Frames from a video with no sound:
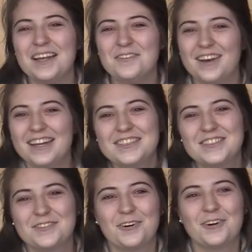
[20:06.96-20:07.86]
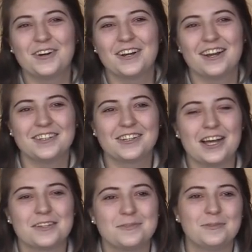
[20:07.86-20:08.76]
advice for
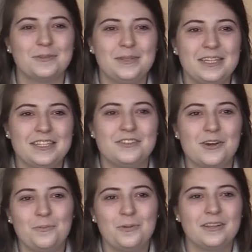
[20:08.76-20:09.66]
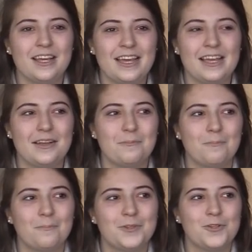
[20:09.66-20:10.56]
underclassmen would be don't be late
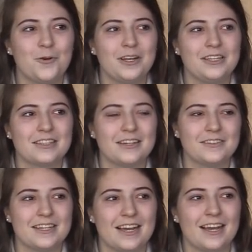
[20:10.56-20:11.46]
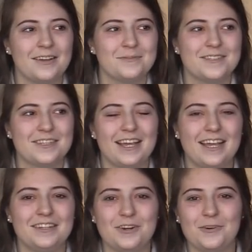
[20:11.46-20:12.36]
27 times
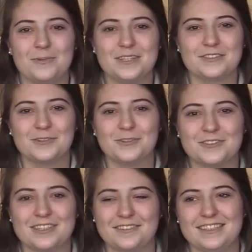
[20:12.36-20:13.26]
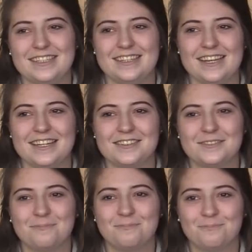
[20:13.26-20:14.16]
and don't miss school 17 days
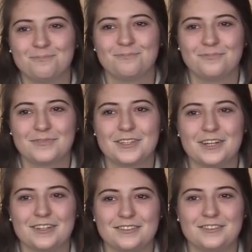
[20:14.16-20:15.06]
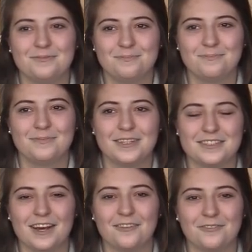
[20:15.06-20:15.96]
because
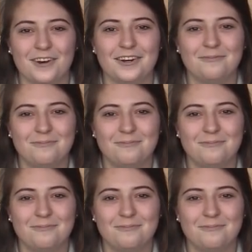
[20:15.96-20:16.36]
it's not fun.